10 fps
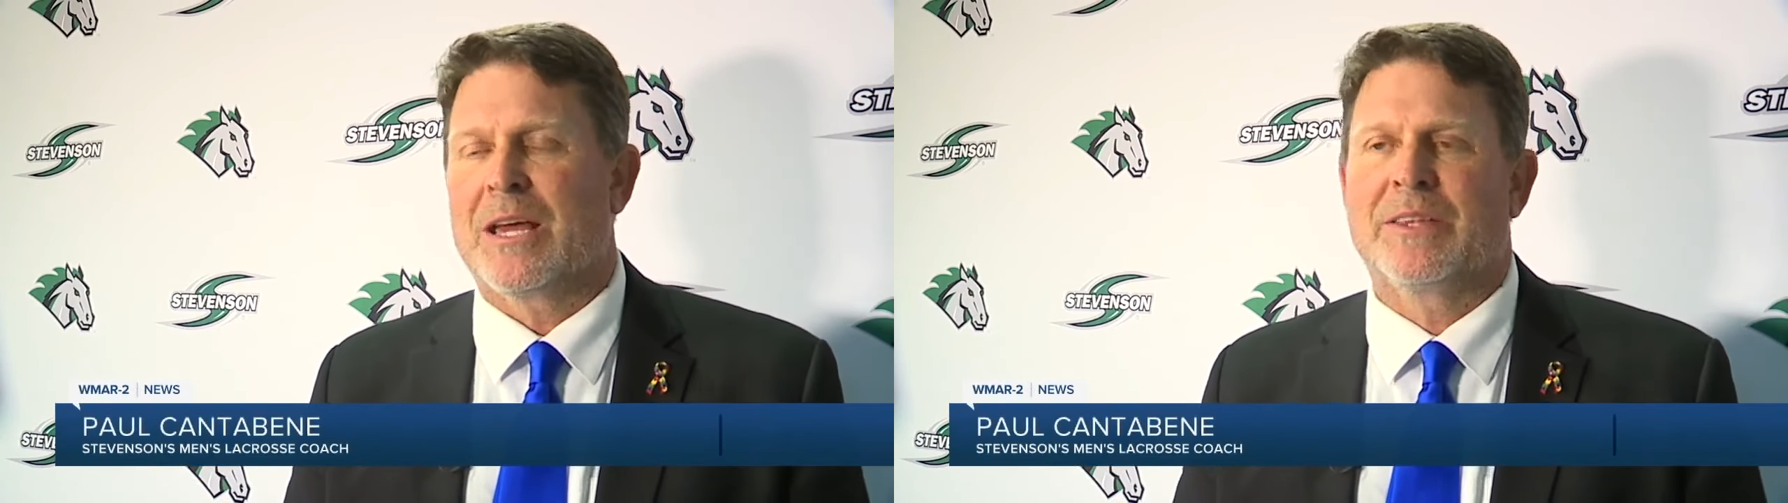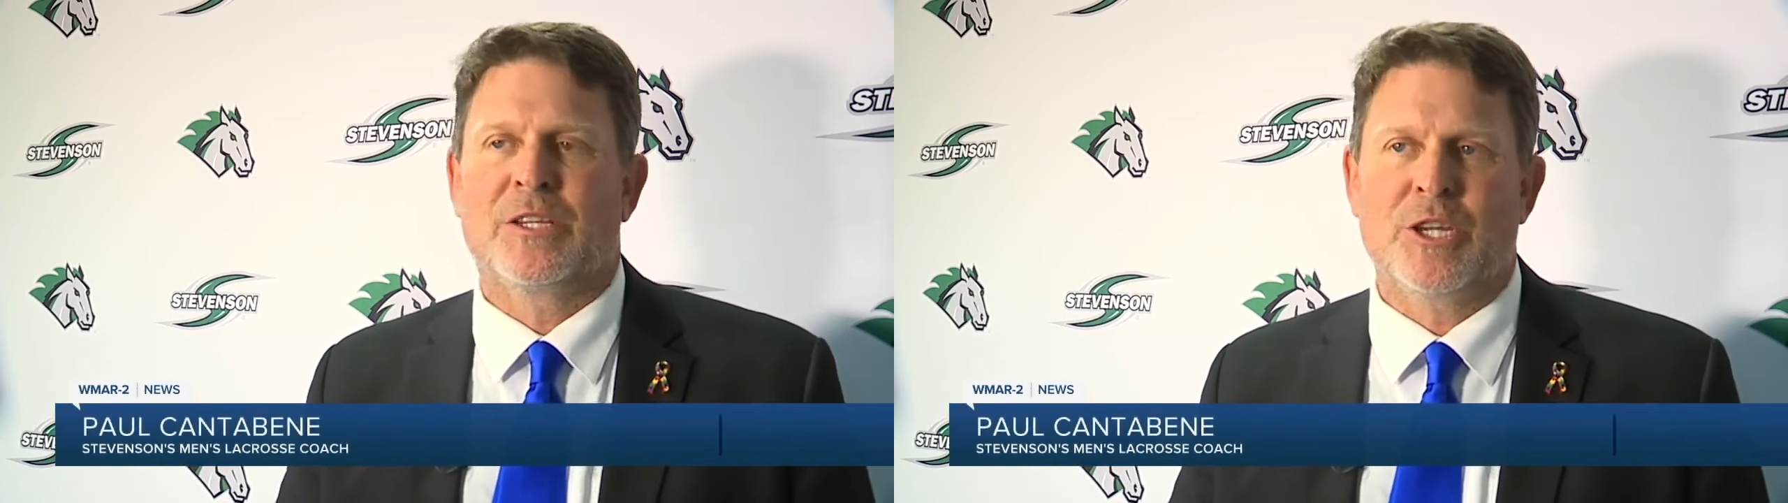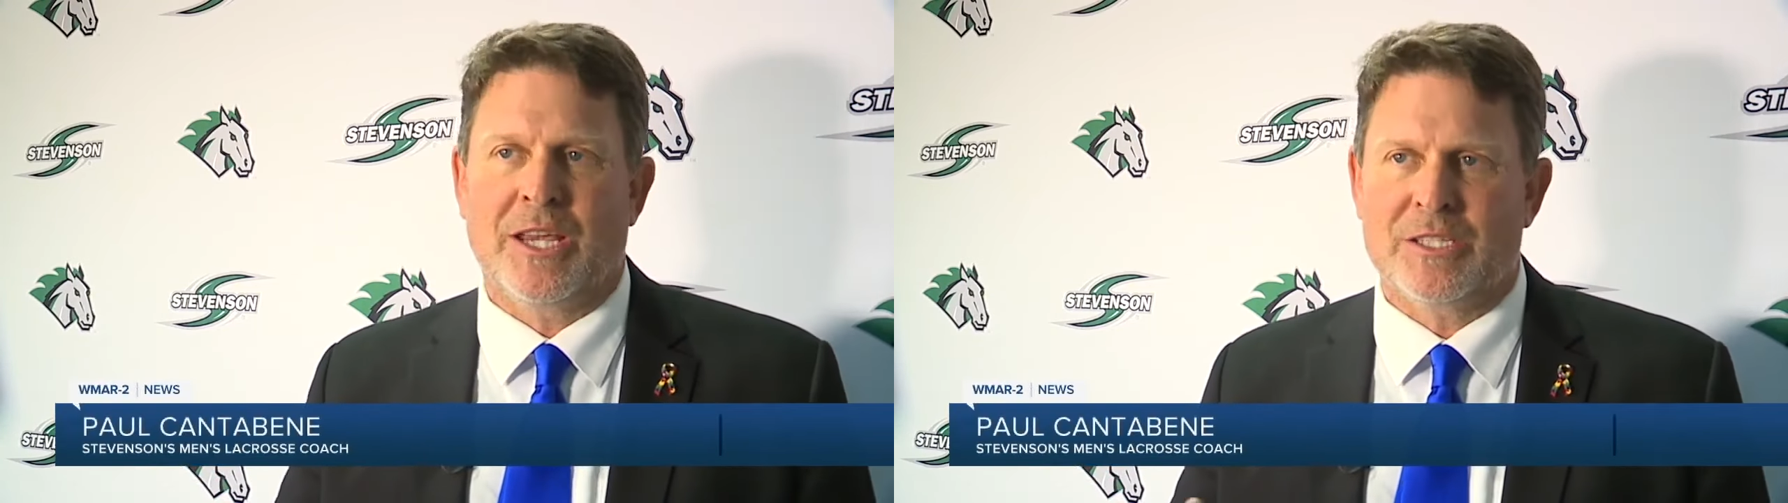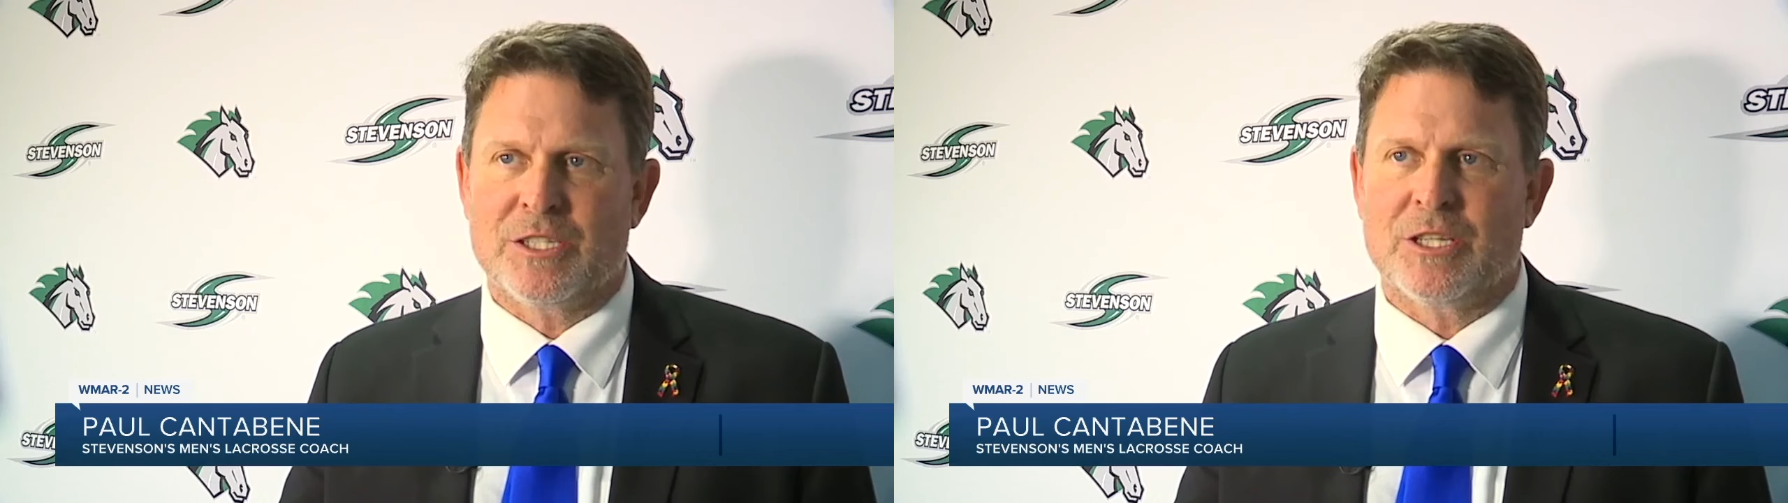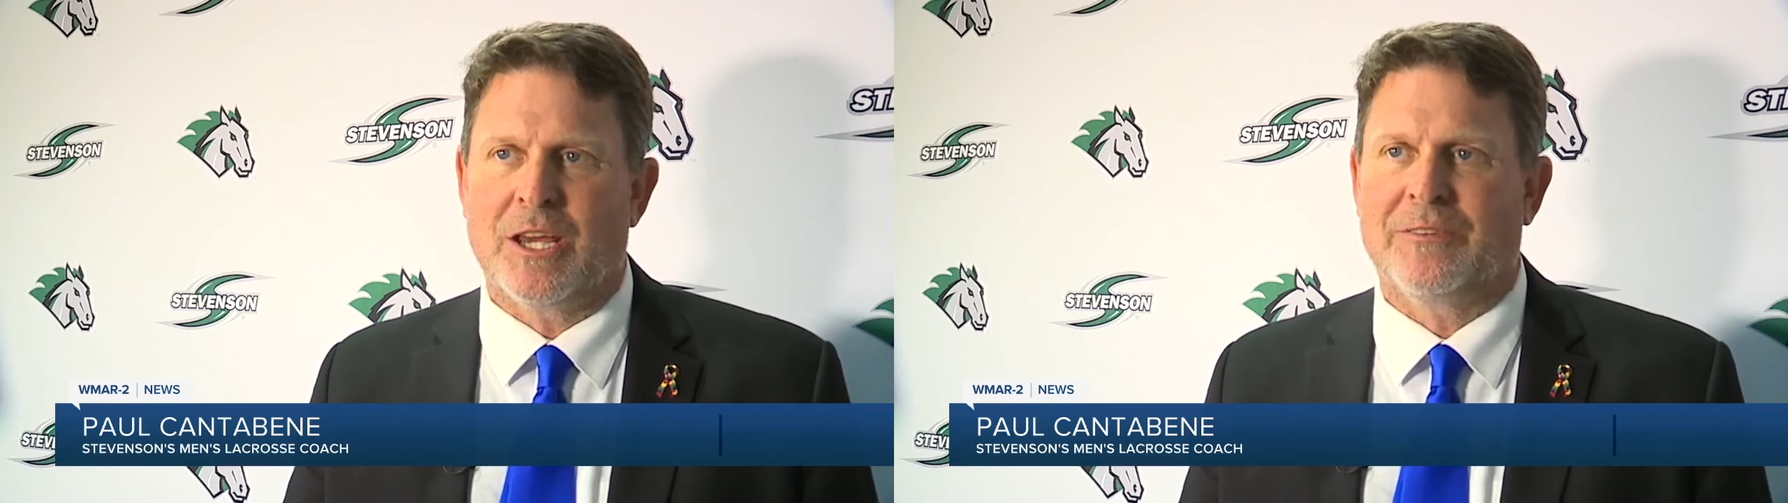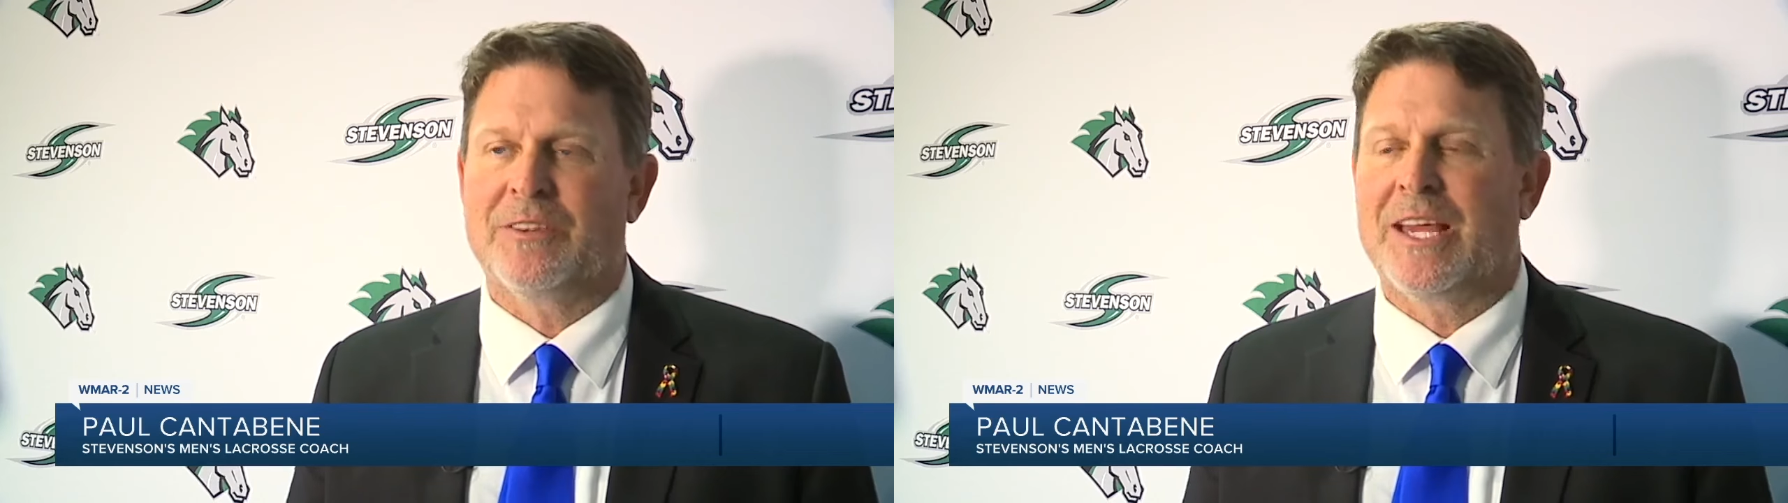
how they changed his life,